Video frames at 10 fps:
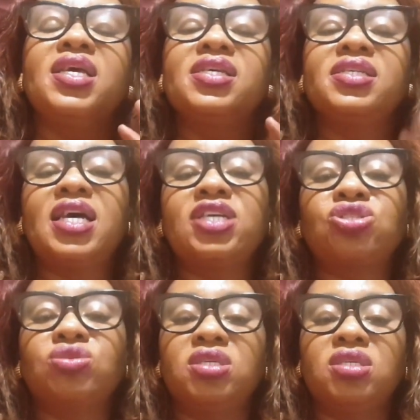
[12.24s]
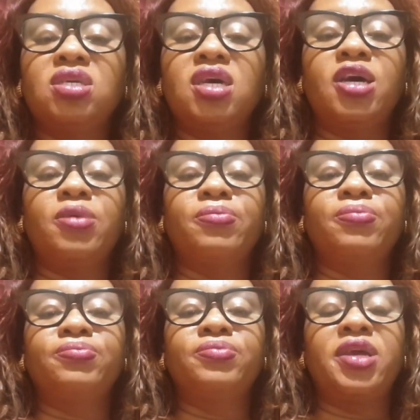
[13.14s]
It's actually
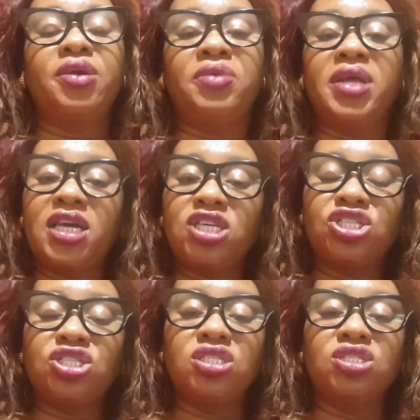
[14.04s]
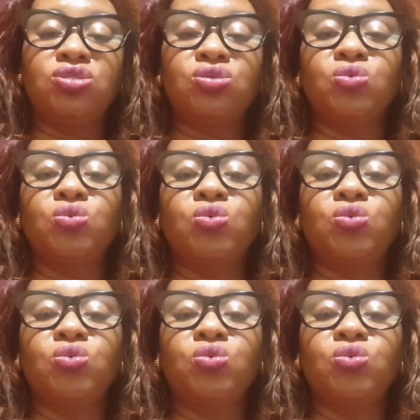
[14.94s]
a reaction to